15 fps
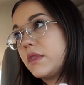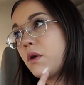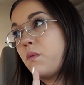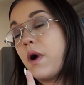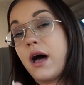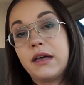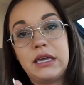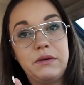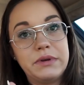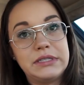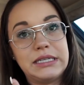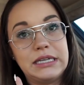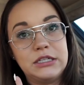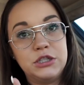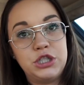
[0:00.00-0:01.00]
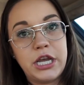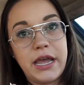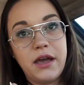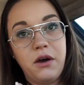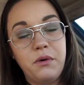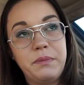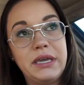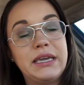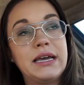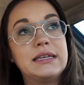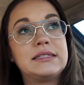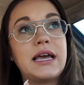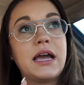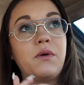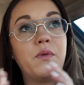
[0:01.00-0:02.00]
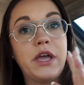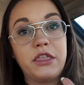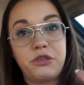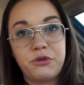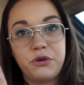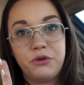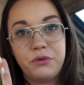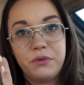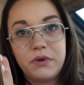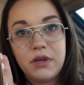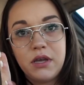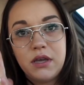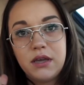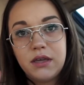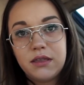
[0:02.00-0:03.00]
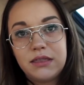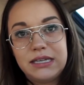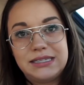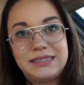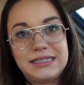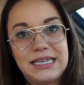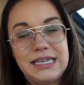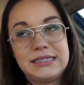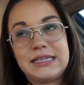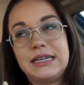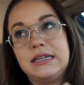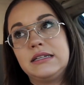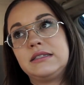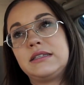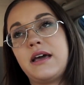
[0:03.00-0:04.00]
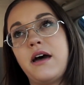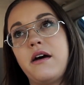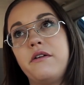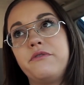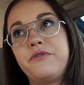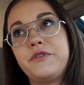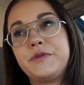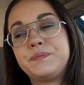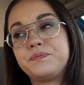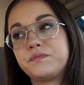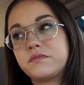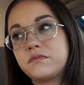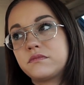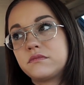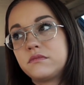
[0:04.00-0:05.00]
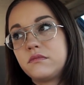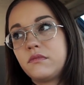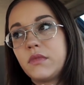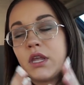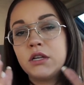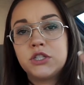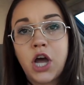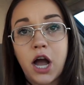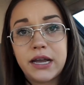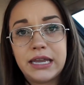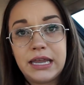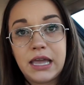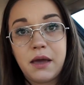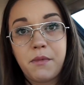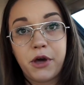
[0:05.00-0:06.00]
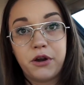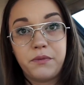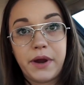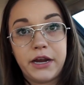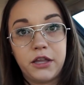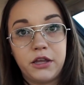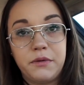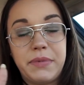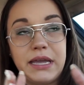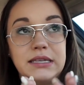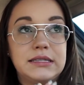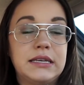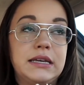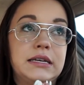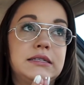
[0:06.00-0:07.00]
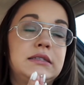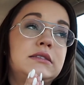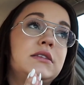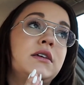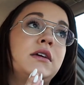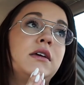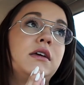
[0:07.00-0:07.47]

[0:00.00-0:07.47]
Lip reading: while he was in jail, because I went through these seasons of talking to him on a regular basis,